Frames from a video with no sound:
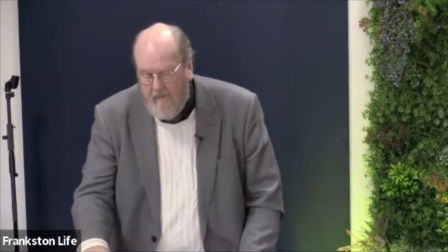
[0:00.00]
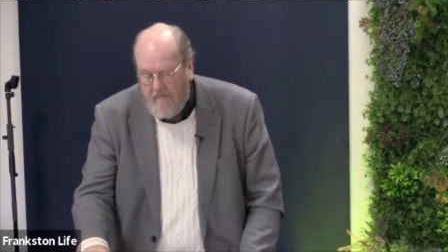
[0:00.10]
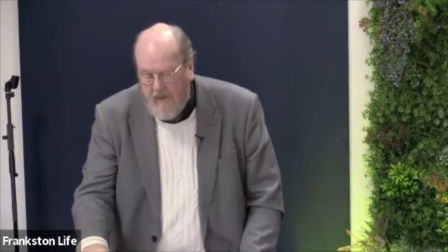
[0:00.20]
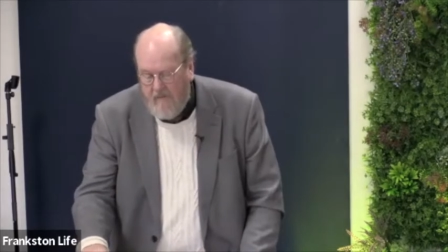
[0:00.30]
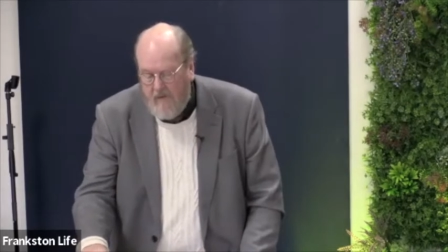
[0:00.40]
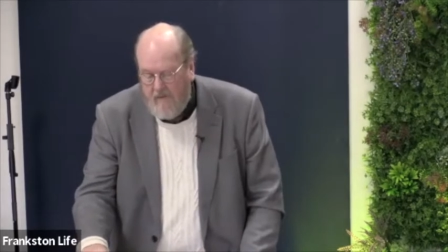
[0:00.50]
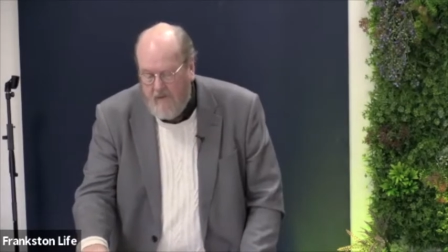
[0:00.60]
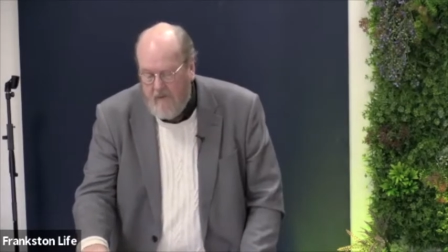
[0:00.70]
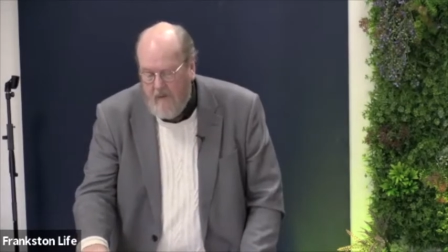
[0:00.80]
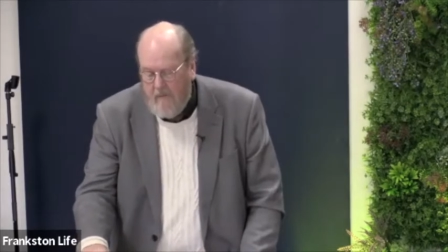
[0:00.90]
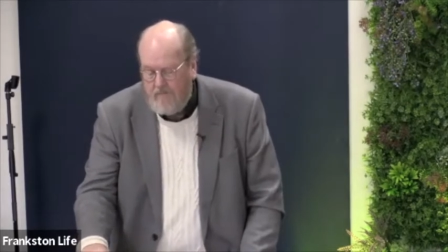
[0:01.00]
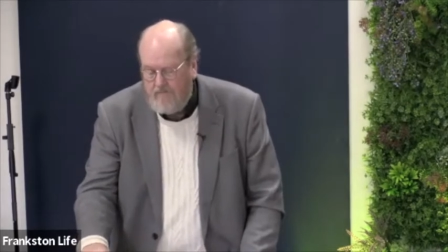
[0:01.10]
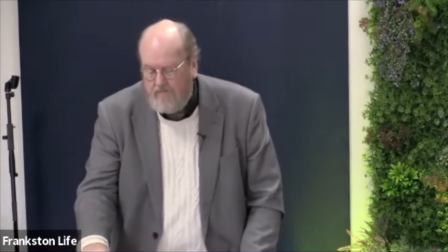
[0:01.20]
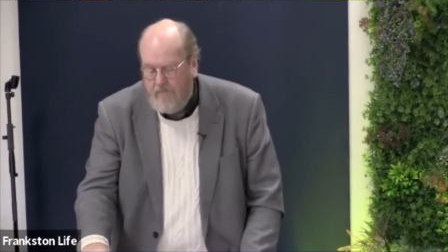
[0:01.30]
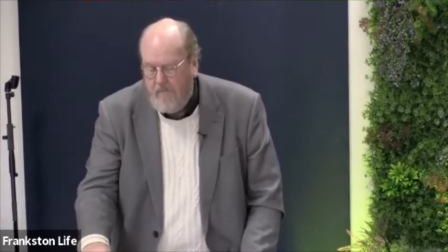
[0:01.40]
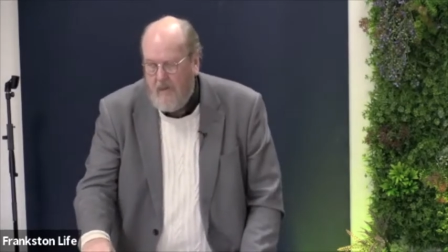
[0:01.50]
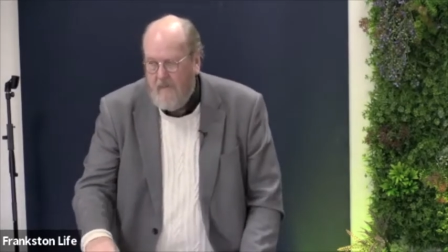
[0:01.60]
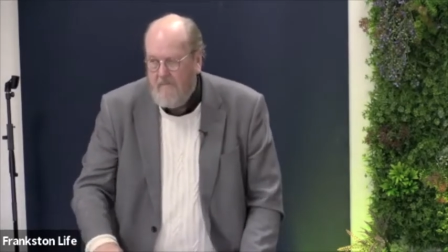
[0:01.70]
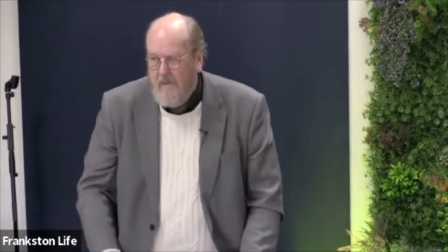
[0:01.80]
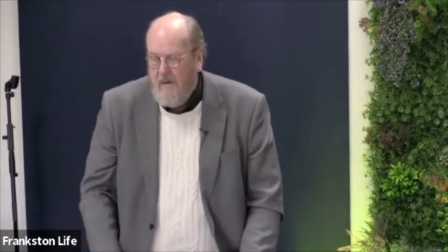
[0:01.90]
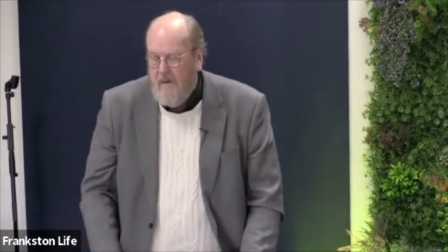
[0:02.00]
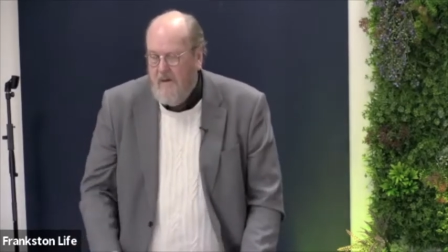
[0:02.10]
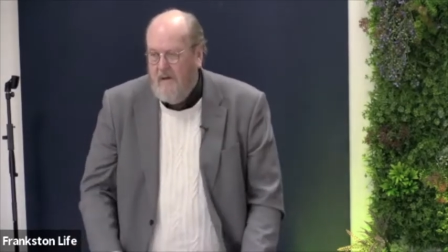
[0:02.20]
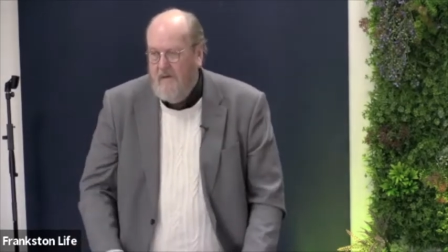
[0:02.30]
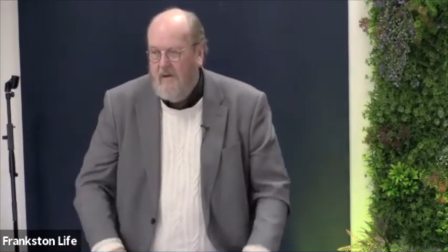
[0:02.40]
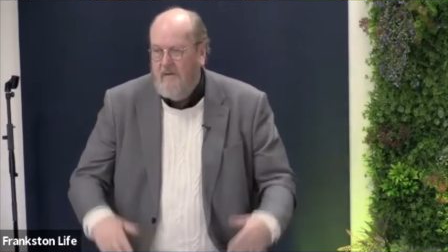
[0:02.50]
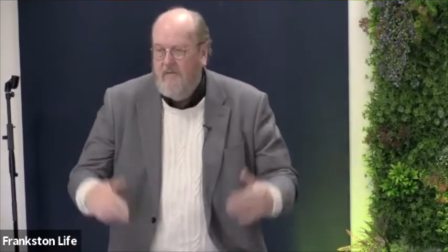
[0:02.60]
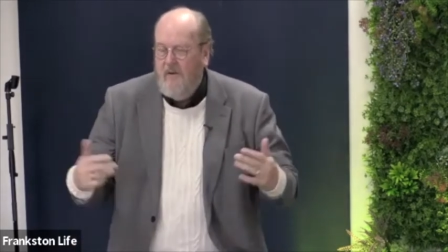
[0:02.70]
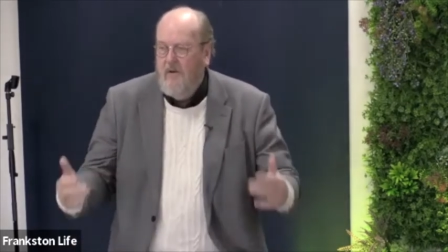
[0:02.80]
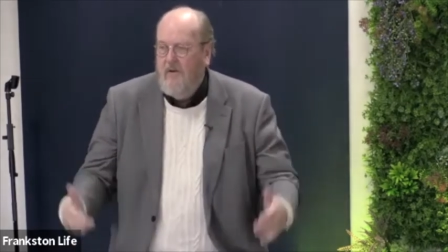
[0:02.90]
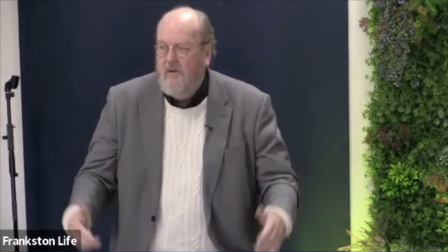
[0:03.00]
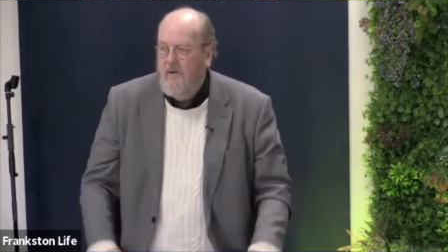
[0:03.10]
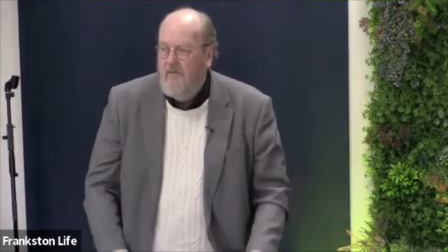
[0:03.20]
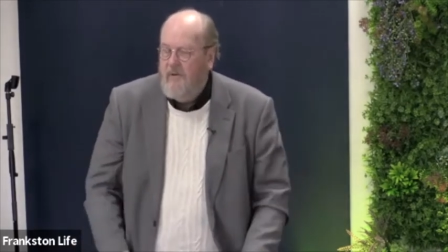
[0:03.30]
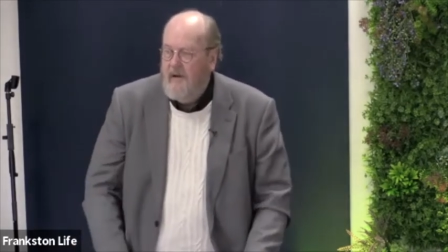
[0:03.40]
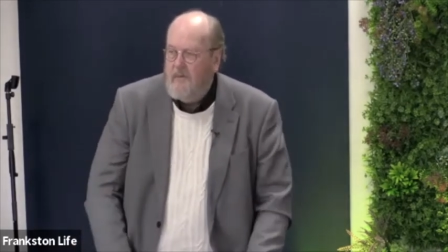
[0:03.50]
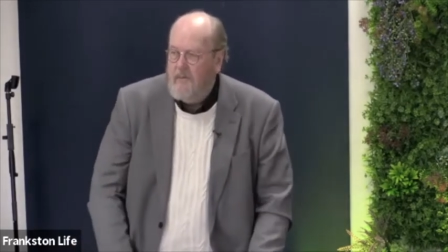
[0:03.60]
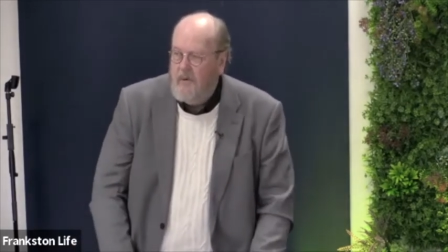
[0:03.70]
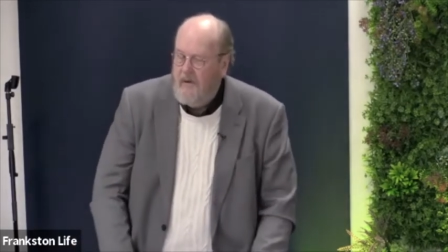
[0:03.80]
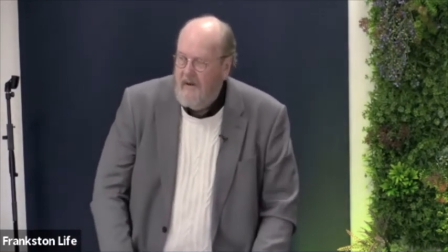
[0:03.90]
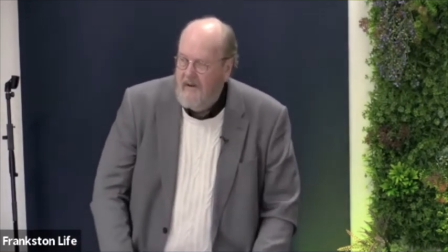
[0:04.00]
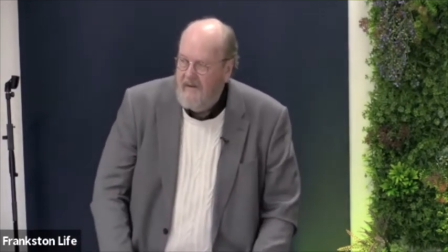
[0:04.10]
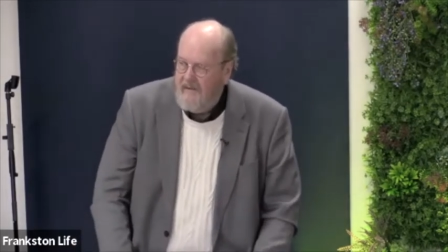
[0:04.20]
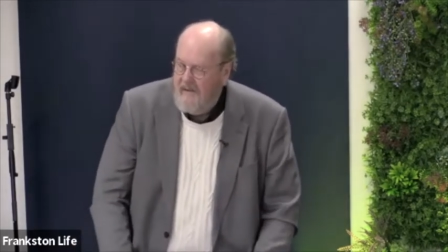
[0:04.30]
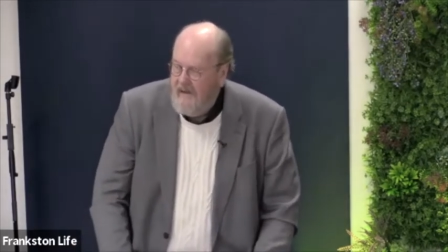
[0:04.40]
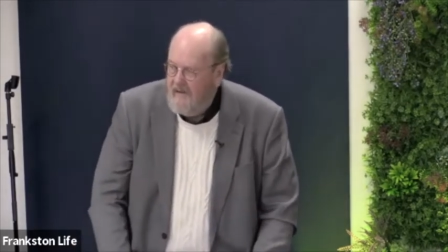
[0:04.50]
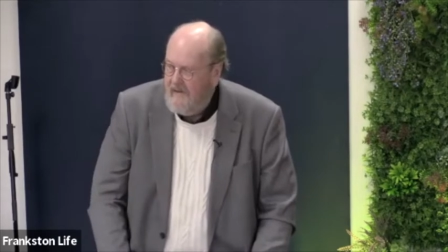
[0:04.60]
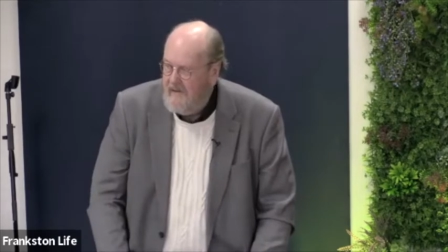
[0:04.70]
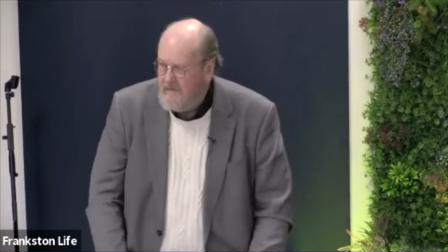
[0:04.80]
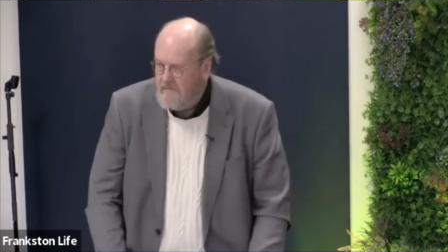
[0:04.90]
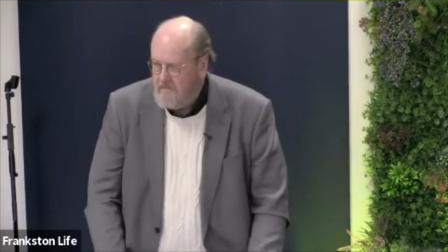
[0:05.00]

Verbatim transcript: Have you ever um, and those of you who do Facebook, you'd understand this.